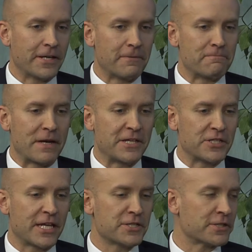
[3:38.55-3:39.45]
my
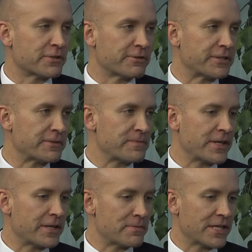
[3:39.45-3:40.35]
education career
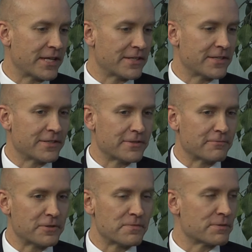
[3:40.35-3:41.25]
began in the
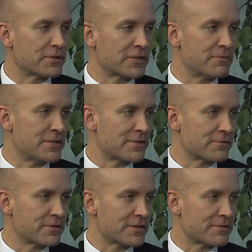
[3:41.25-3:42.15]
Williamsburg Community
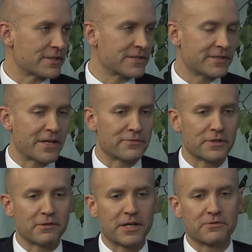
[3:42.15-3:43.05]
School District
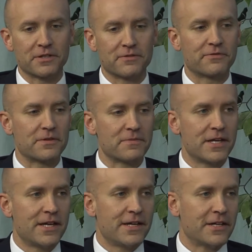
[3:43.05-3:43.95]
after I graduated from
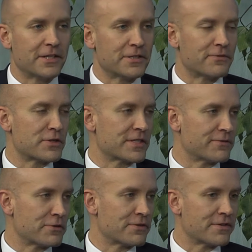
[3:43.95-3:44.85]
University
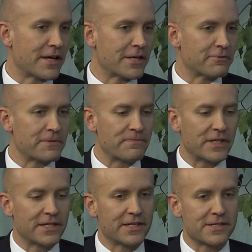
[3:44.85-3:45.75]
of Northern Iowa,
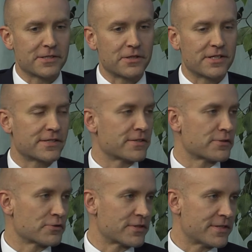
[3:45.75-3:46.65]
and I started as a
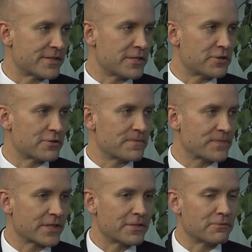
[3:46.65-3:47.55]
social studies teacher
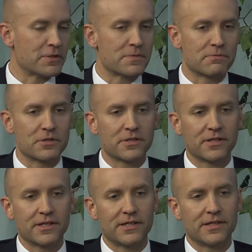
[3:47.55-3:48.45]
in
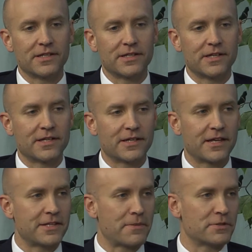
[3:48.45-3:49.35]
Williamsburg, and then
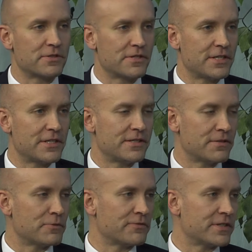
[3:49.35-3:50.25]
had the opportunity
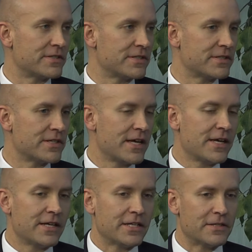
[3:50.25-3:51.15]
to move into
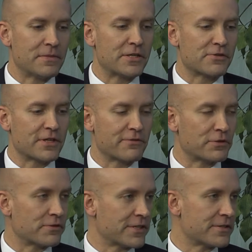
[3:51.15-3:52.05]
an administrative
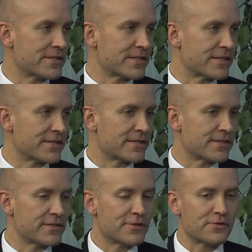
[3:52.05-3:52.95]
role there as an
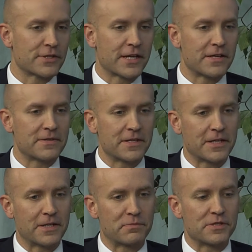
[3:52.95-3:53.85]
assistant junior
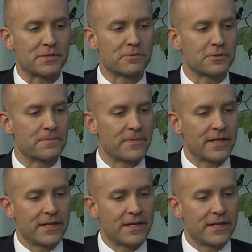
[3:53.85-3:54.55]
high principal.